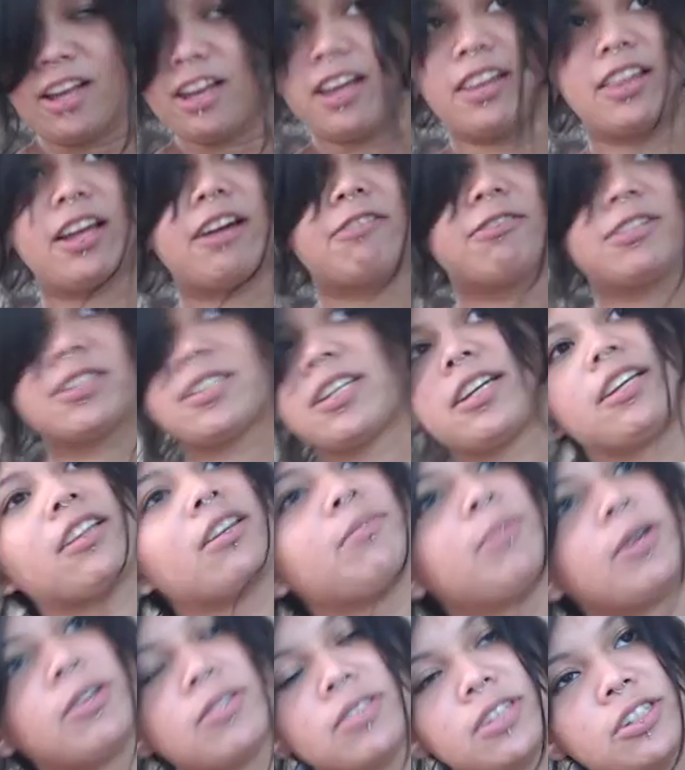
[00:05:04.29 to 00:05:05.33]
and that was like the
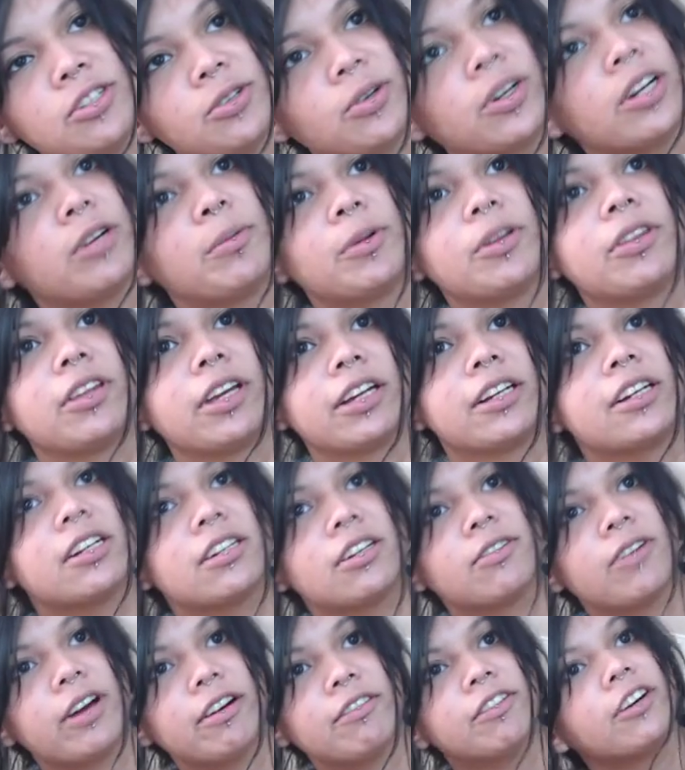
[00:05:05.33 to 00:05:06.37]
most enjoyable thing to
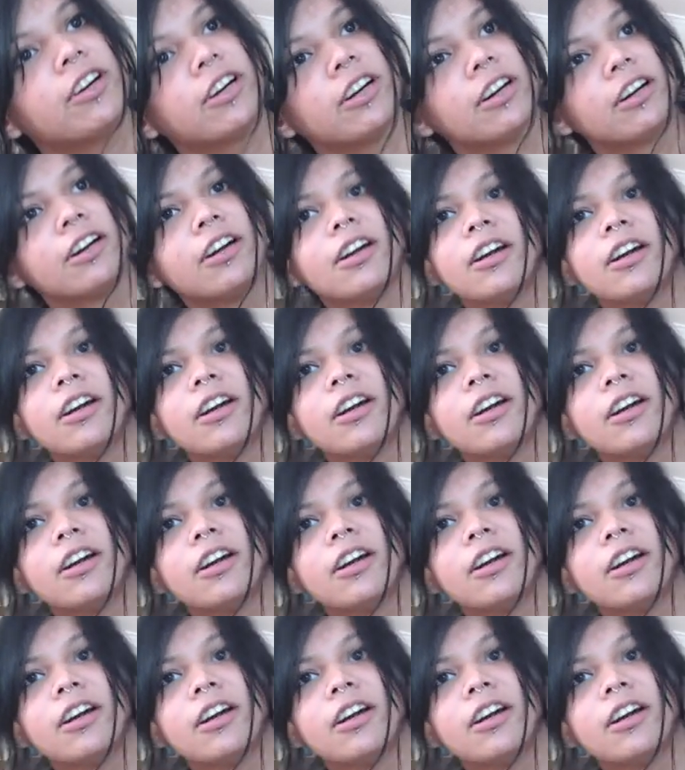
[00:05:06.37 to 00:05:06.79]
do ever.